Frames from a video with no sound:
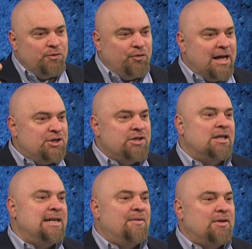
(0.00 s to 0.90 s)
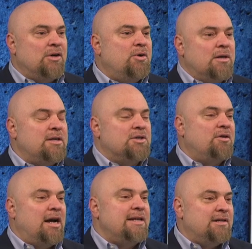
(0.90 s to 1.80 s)
flesh, and the devil, according to
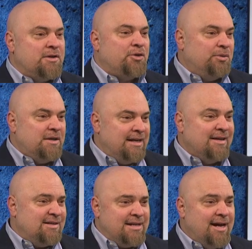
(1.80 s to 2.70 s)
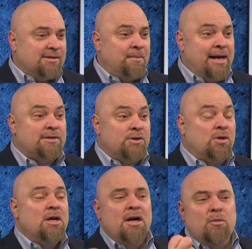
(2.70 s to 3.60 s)
Christ, are the three things that takes a man's soul.